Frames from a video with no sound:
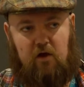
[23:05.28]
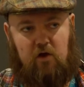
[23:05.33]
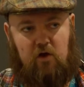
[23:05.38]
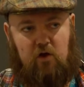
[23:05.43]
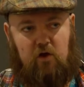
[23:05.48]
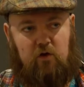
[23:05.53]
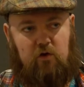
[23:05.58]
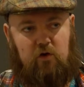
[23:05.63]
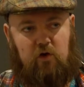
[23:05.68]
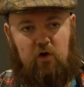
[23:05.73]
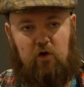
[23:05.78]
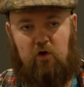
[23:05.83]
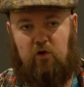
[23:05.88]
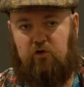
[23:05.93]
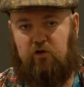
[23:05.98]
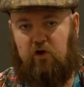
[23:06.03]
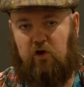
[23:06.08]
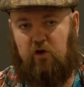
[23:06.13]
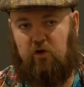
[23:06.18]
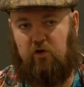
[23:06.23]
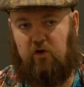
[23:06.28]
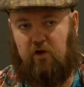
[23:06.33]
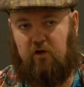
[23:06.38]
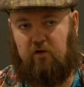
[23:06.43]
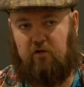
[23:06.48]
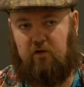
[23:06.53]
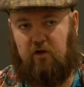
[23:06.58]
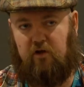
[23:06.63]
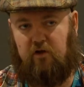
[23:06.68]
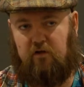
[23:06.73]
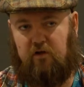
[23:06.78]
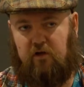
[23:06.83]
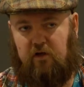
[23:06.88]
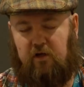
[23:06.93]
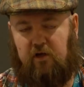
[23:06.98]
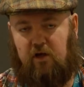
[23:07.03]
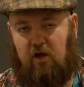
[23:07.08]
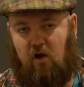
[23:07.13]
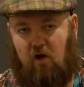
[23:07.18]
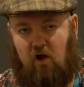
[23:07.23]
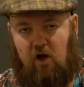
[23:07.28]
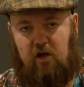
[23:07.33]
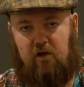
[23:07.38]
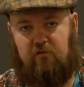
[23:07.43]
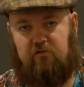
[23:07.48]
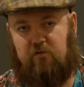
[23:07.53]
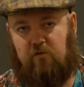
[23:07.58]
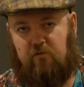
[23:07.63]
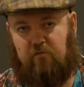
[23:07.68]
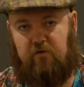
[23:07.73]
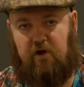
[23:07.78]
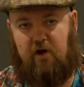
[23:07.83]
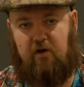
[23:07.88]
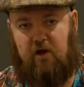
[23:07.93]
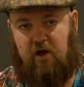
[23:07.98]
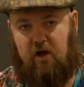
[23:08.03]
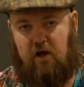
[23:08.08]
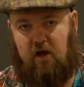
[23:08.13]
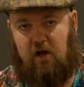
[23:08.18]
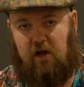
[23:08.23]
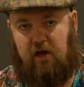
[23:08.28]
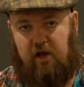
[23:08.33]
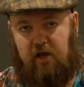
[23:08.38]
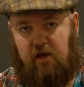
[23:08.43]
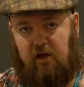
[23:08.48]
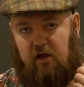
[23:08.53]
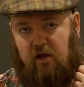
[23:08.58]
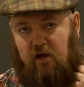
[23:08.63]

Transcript: who knew that I left school very early